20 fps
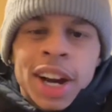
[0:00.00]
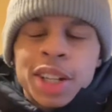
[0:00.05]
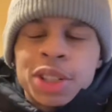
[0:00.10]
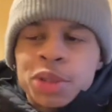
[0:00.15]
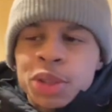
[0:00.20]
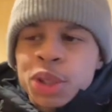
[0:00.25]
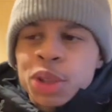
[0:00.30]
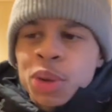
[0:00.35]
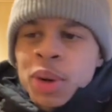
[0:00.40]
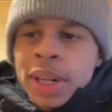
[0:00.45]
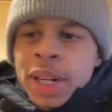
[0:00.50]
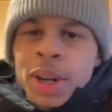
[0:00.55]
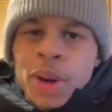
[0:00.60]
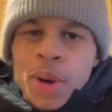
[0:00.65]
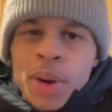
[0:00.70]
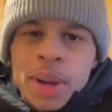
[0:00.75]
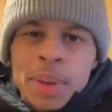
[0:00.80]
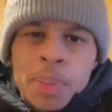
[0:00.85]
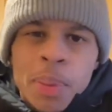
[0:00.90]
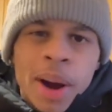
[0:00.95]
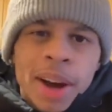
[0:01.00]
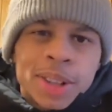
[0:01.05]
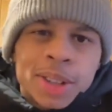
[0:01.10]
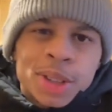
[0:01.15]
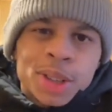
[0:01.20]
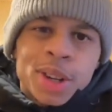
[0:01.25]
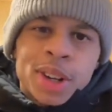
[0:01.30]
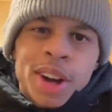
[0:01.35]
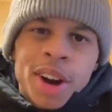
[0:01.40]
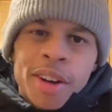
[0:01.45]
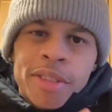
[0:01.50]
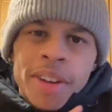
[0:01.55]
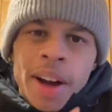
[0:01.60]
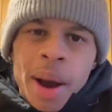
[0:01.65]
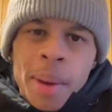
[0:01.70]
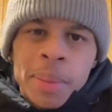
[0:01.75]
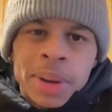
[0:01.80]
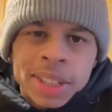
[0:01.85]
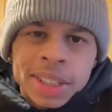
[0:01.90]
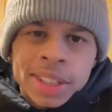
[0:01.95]
was 20 quid, but I just got it off
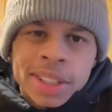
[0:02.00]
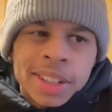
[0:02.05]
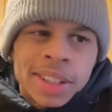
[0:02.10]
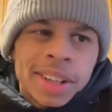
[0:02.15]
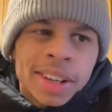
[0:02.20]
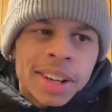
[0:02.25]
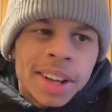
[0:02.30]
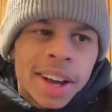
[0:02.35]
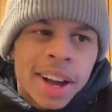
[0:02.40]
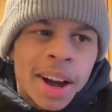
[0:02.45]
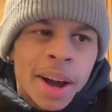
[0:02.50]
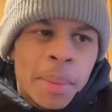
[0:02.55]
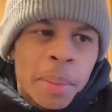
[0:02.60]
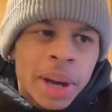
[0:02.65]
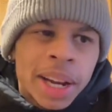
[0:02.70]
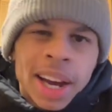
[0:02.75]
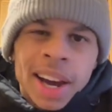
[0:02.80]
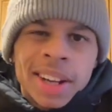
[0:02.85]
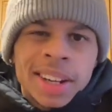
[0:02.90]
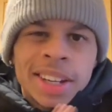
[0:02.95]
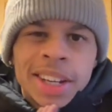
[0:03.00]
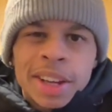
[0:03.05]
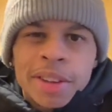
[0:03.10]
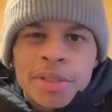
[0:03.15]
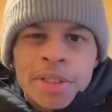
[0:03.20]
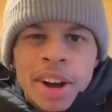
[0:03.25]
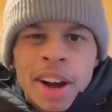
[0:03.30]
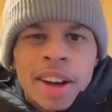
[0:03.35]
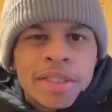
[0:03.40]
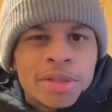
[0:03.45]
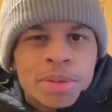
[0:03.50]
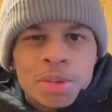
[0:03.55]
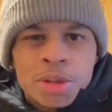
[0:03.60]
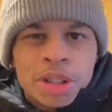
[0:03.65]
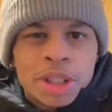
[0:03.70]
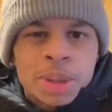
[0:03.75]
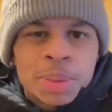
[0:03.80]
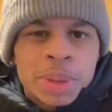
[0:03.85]
Amazon. And I had a gift card from Christmas.